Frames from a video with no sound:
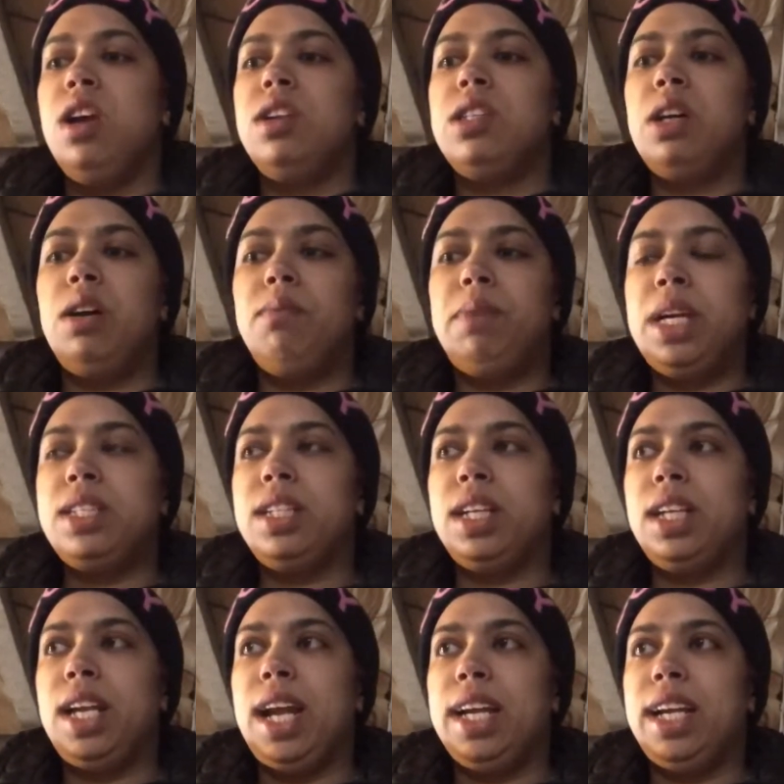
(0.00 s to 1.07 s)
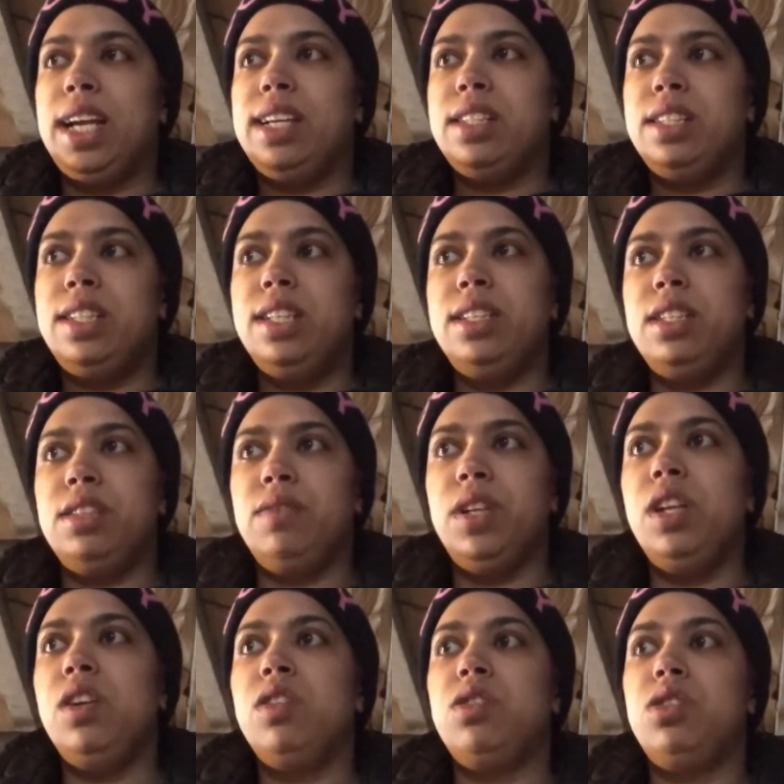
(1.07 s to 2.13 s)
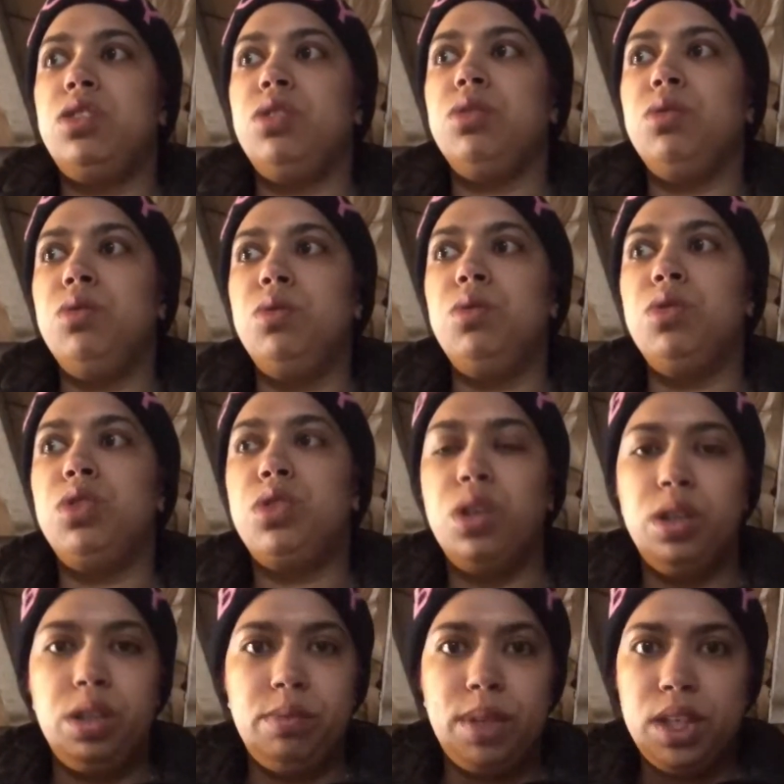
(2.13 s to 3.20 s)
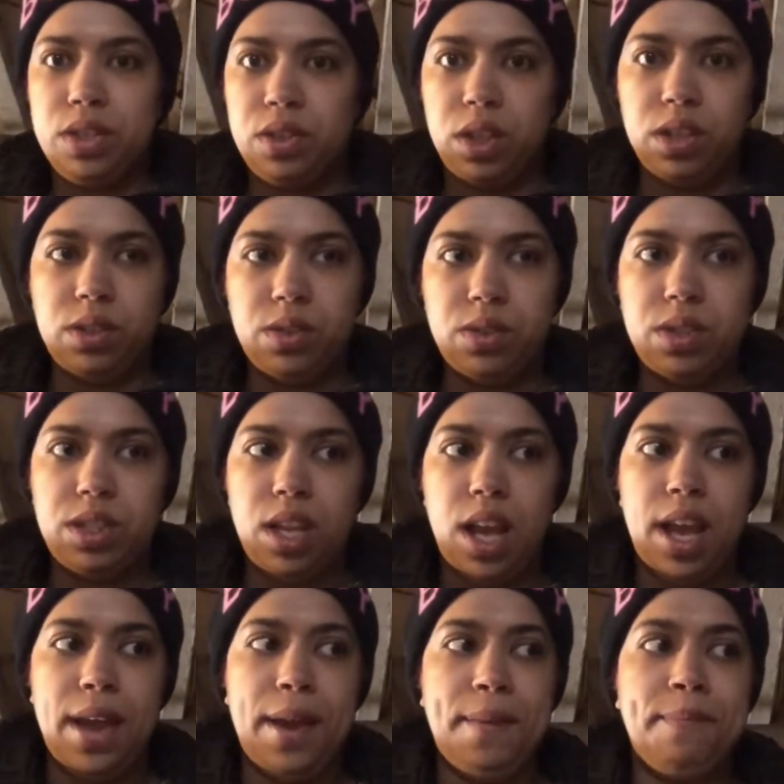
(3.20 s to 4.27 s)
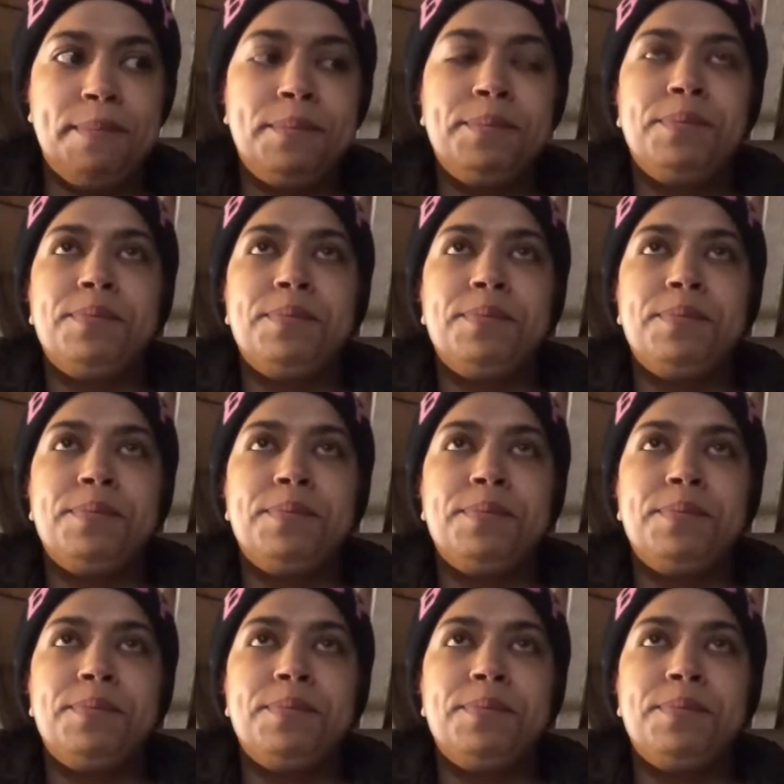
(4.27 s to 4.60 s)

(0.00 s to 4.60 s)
So basically, I guess this is a video to show you my struggles and